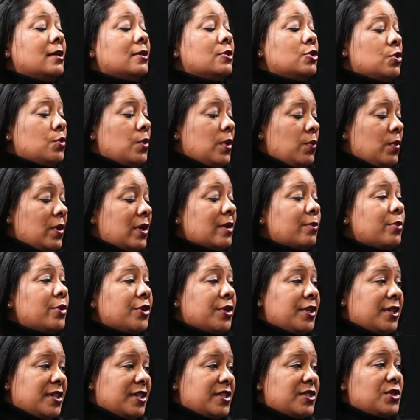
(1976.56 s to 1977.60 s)
Do we want to
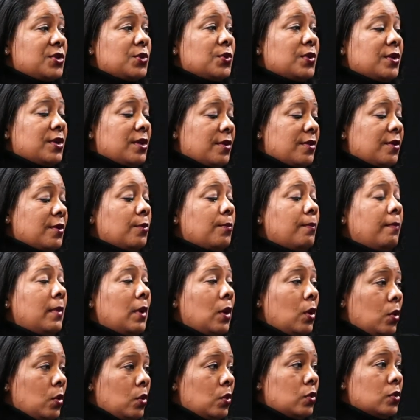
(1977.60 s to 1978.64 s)
put it into another
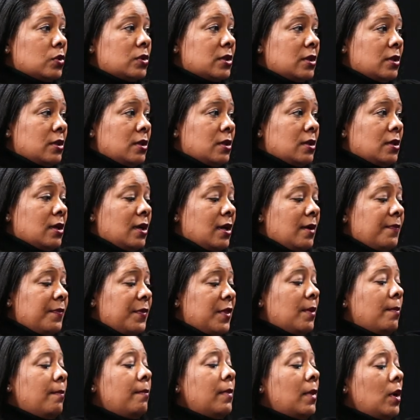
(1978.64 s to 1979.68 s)
mold?
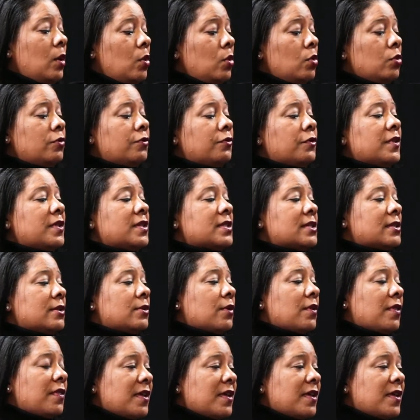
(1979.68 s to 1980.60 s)
The mold for this little